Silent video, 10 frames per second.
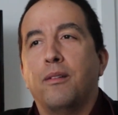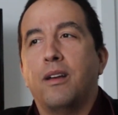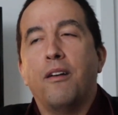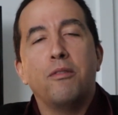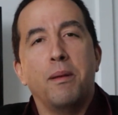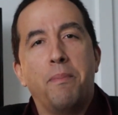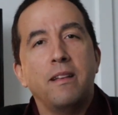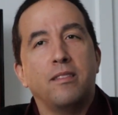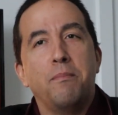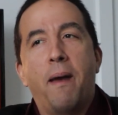government
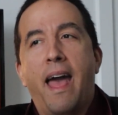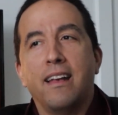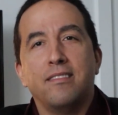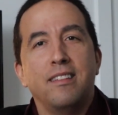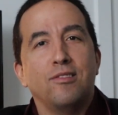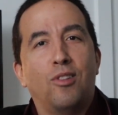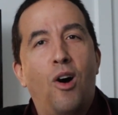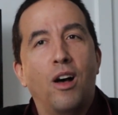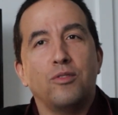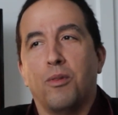basically passed these
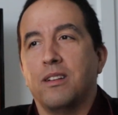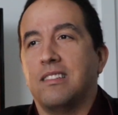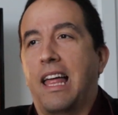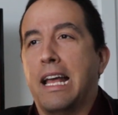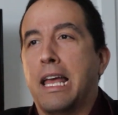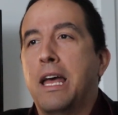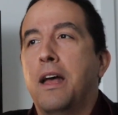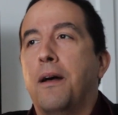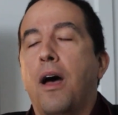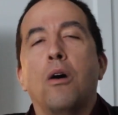laws where it's like,
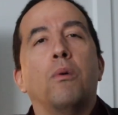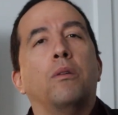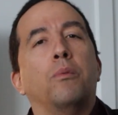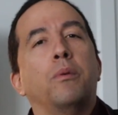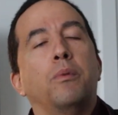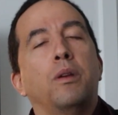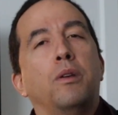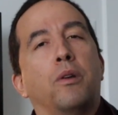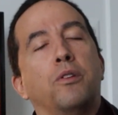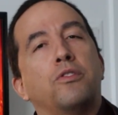oh, well,
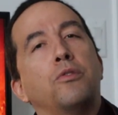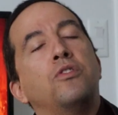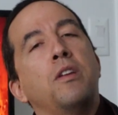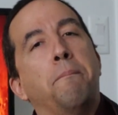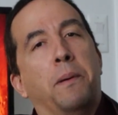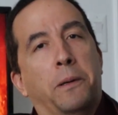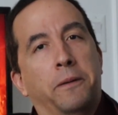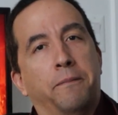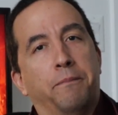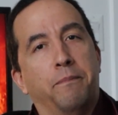you know, you're so
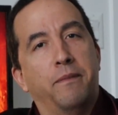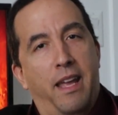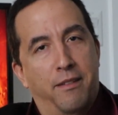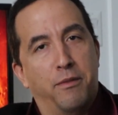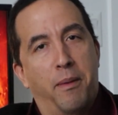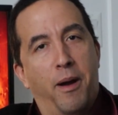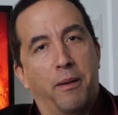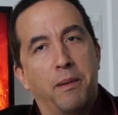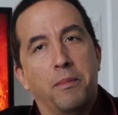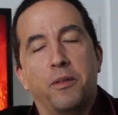simple, Native
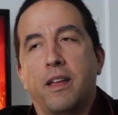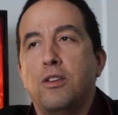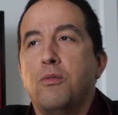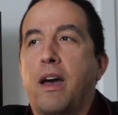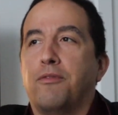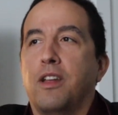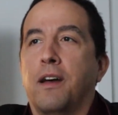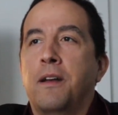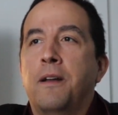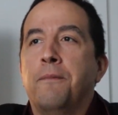American people, that you have
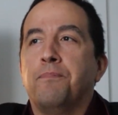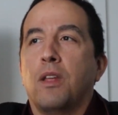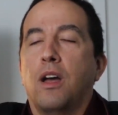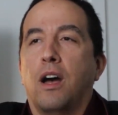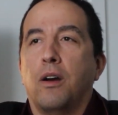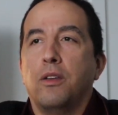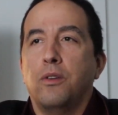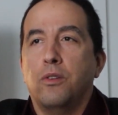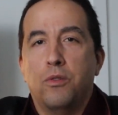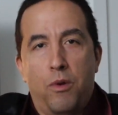to...
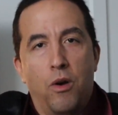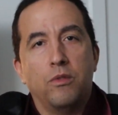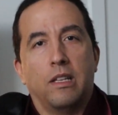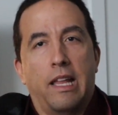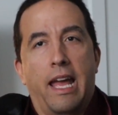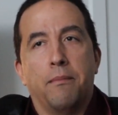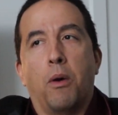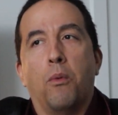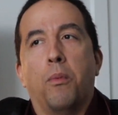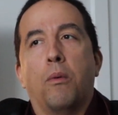you own the land,
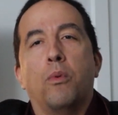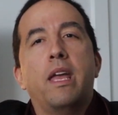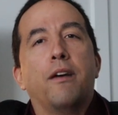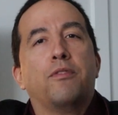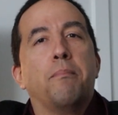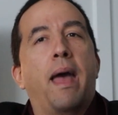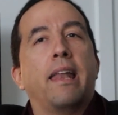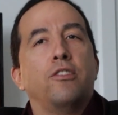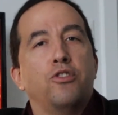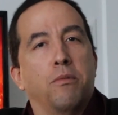but we have to
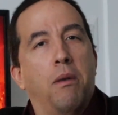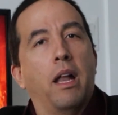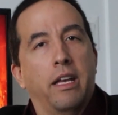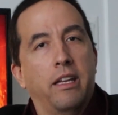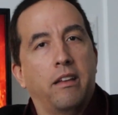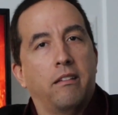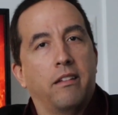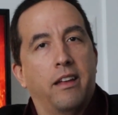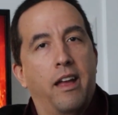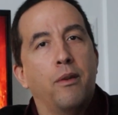manage your money.
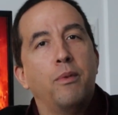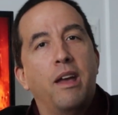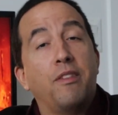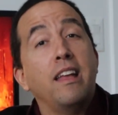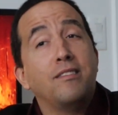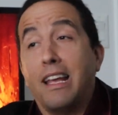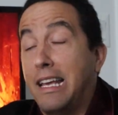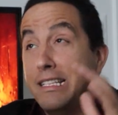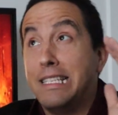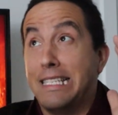And we have to, it's like
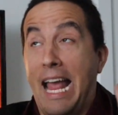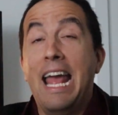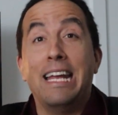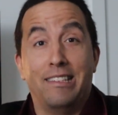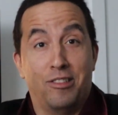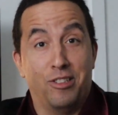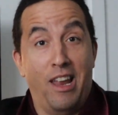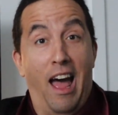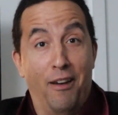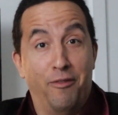insane
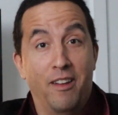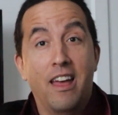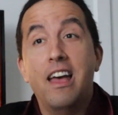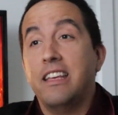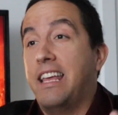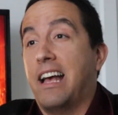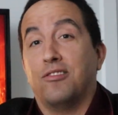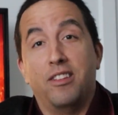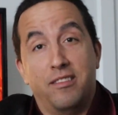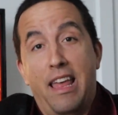stuff.
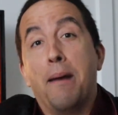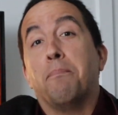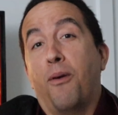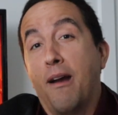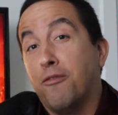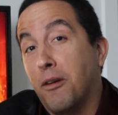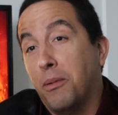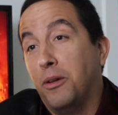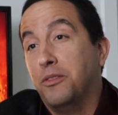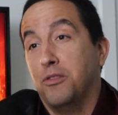Yes, is that
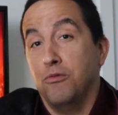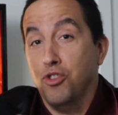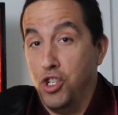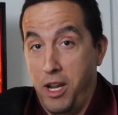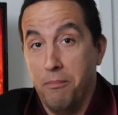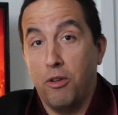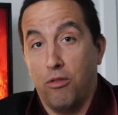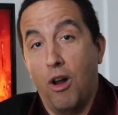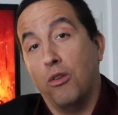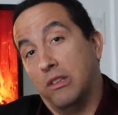preferable to Jim
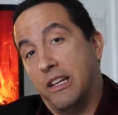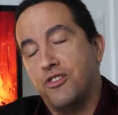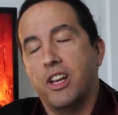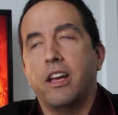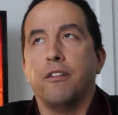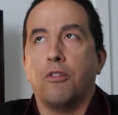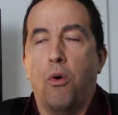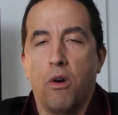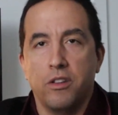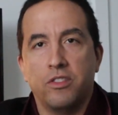Crow lynching? Of
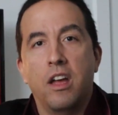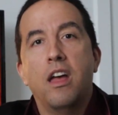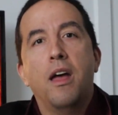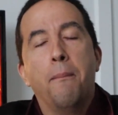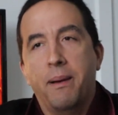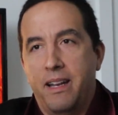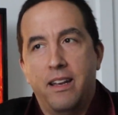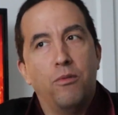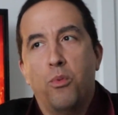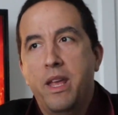course. But in
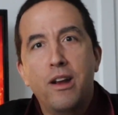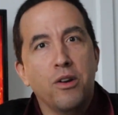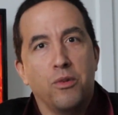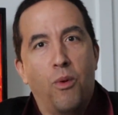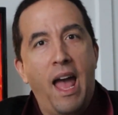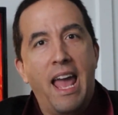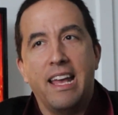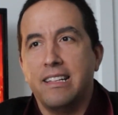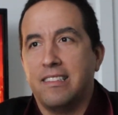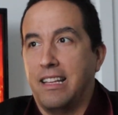a weird
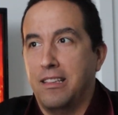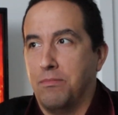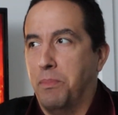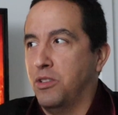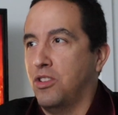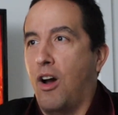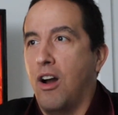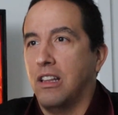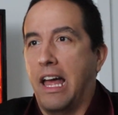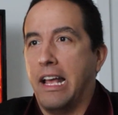way, it's like this
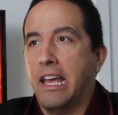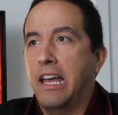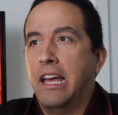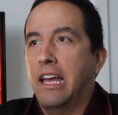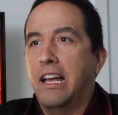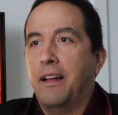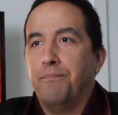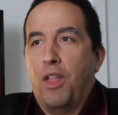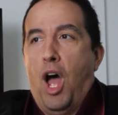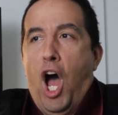bizarre, like
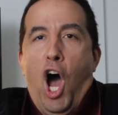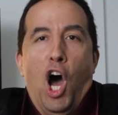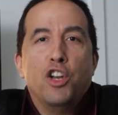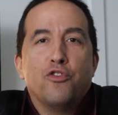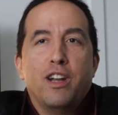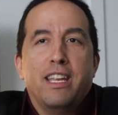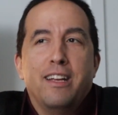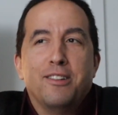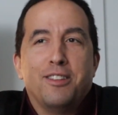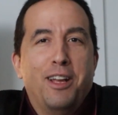100
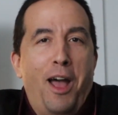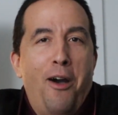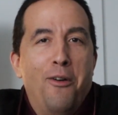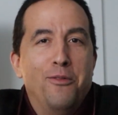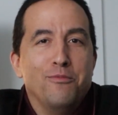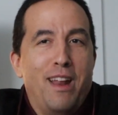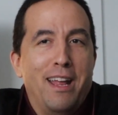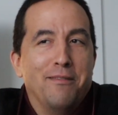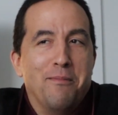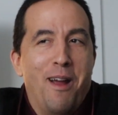years ago,
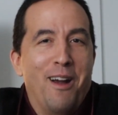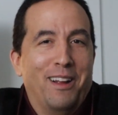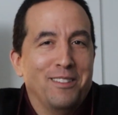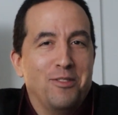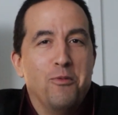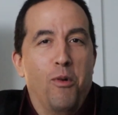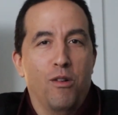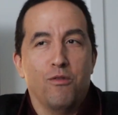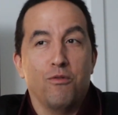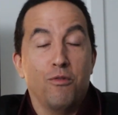Native Americans who
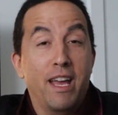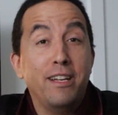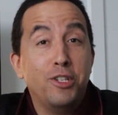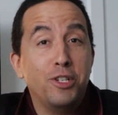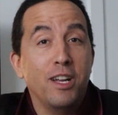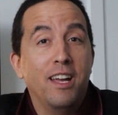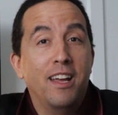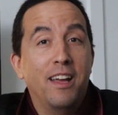were rich